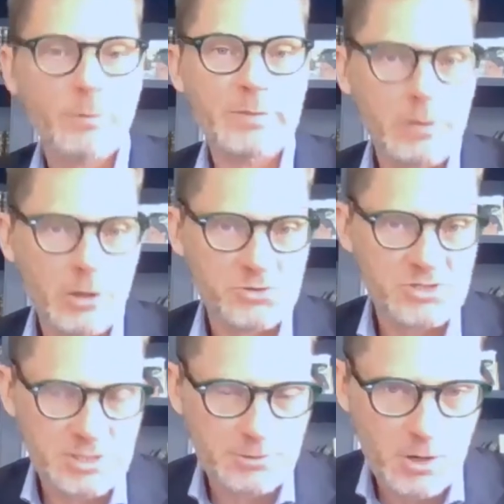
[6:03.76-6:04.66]
or below
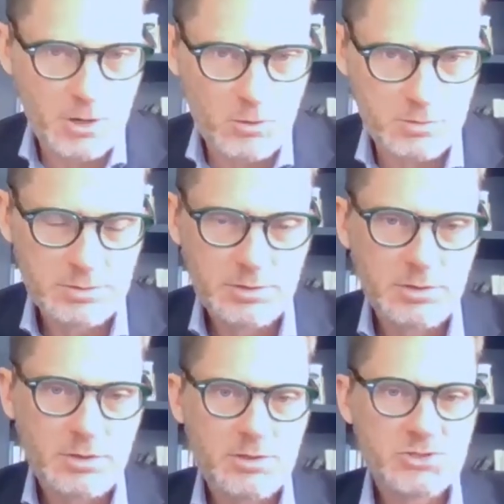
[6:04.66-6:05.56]
zero.
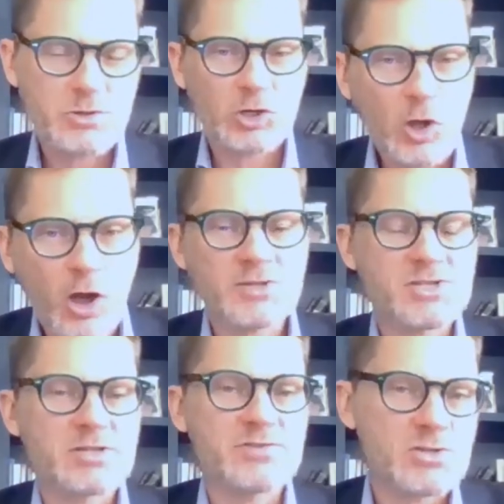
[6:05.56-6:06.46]
So the
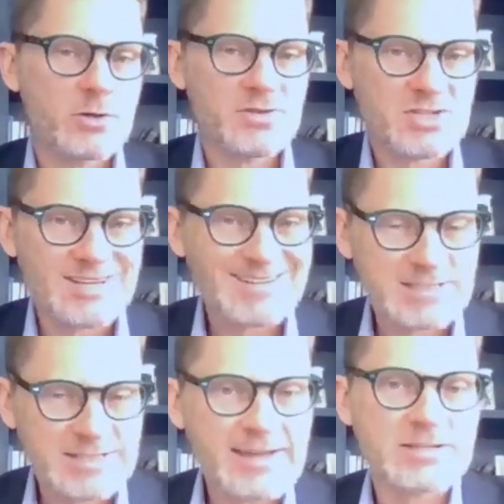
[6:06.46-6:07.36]
cost of
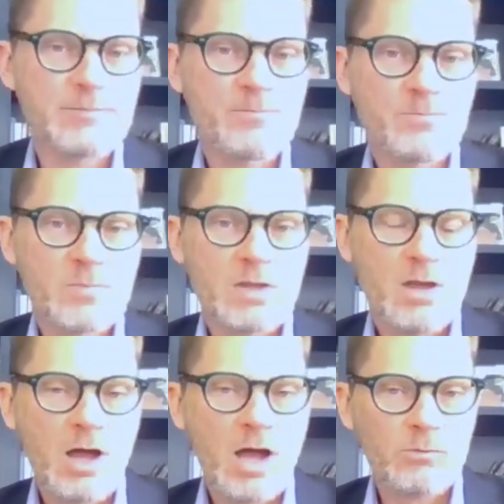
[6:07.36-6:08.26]
servicing debt
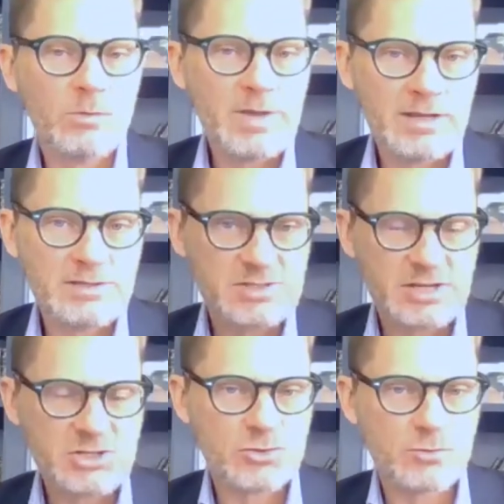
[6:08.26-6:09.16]

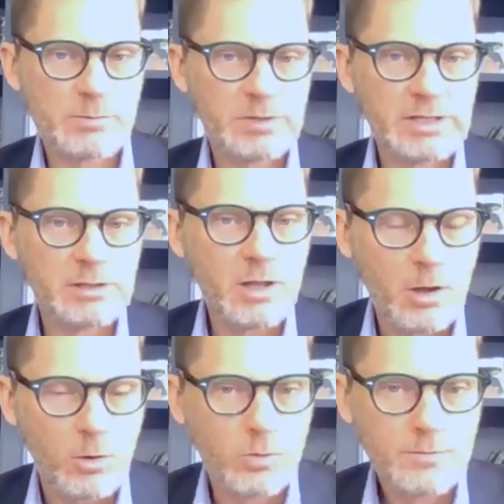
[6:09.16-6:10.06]
remains extremely
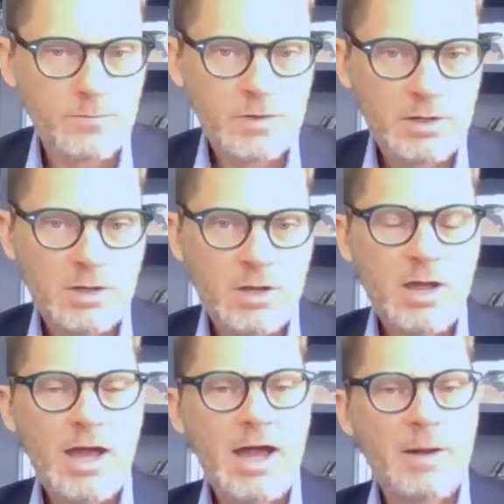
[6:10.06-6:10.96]
low.
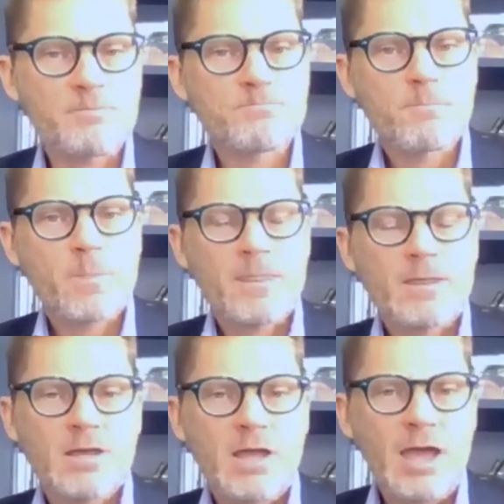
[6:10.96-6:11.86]

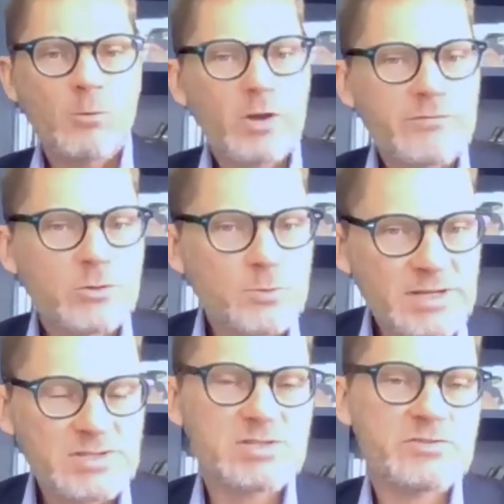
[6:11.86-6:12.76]
And one of the
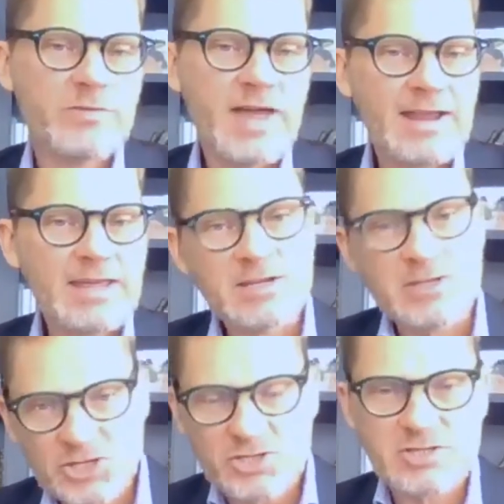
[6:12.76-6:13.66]
reasons for that, in
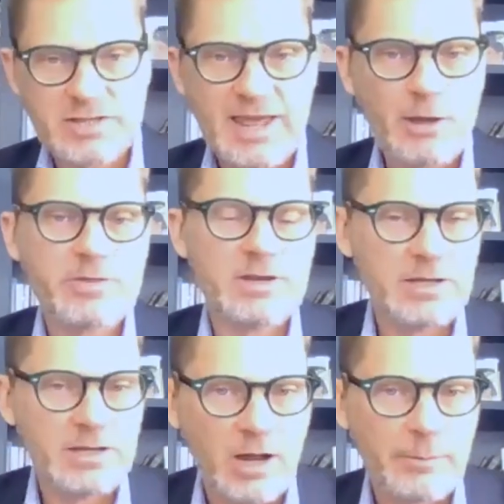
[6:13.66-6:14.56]
addition to the health
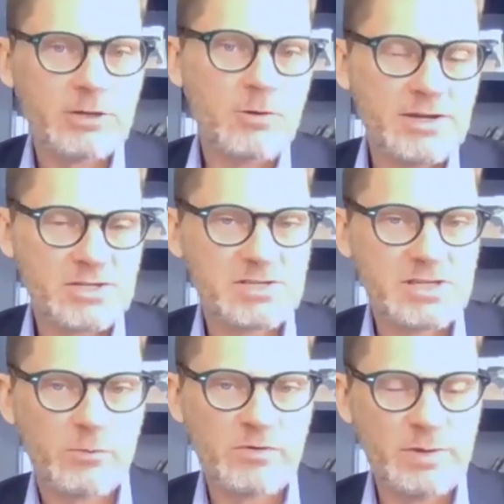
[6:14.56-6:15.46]
and economic crisis
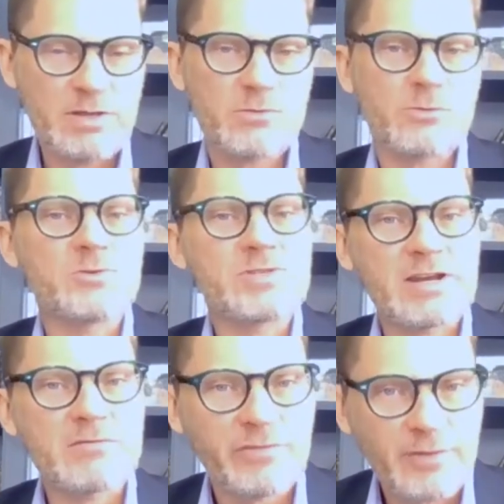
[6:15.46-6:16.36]
that we've been through, is
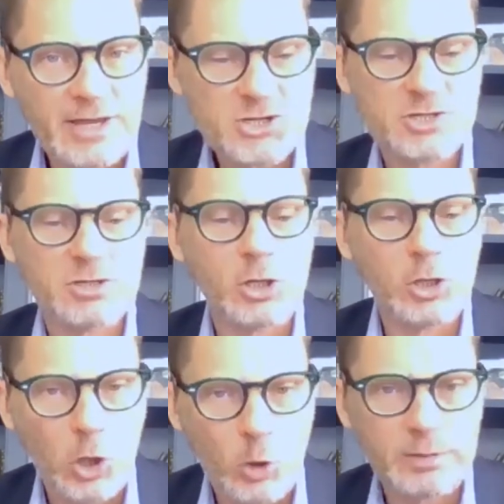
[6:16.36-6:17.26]
that inflation
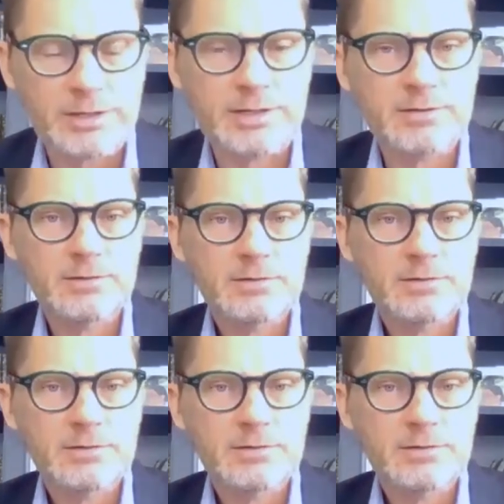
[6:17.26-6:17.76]
globally